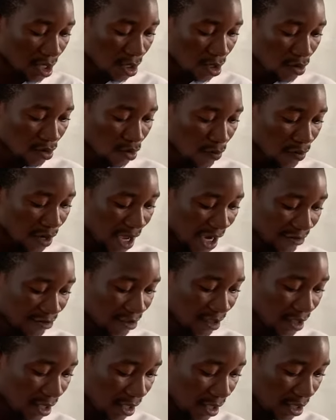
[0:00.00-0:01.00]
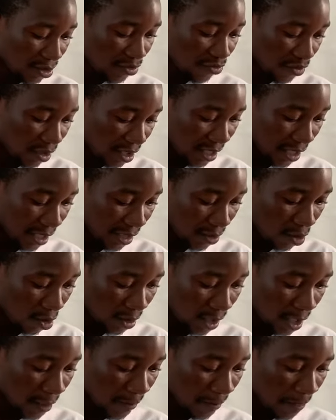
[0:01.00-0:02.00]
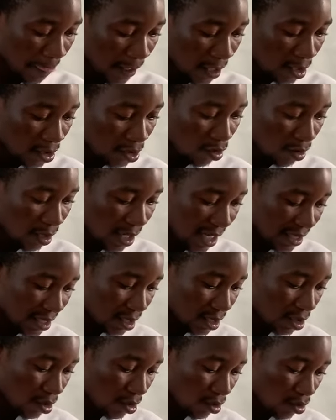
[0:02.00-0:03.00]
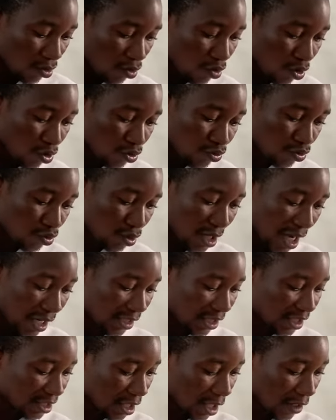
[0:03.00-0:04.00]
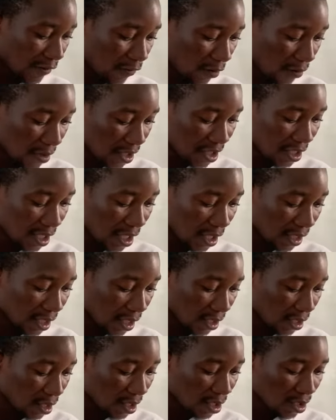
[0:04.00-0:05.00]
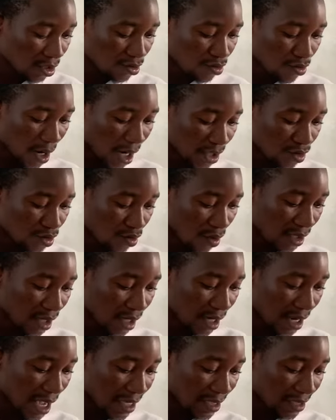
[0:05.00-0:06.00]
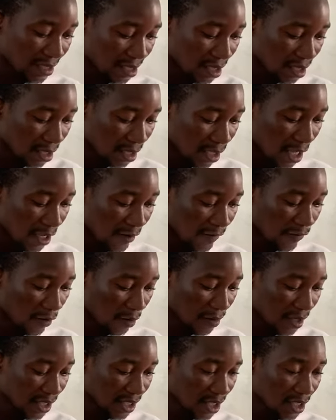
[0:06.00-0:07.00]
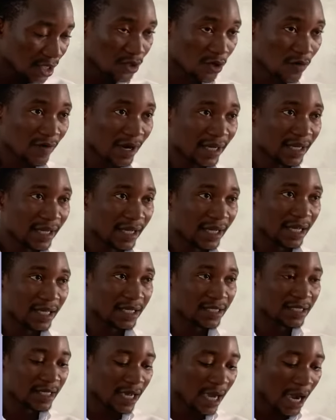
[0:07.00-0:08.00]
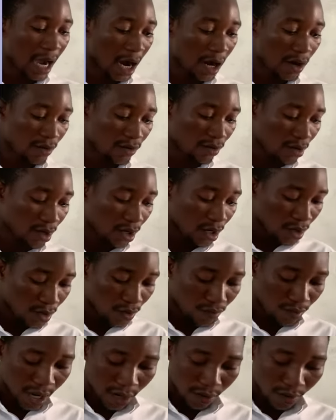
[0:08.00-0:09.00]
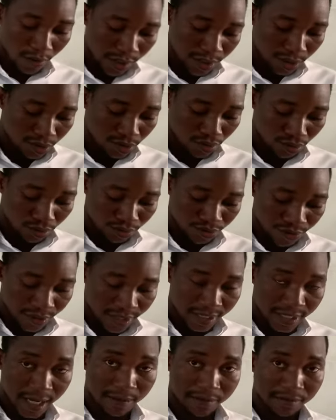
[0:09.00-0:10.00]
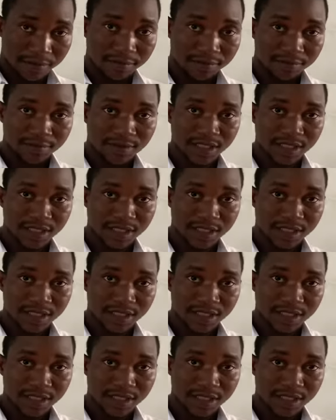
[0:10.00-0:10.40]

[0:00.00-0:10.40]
will be actually treated. Okay, so let's go through the additional information again. Try to analyze the information over there and see how we are going to treat them. Is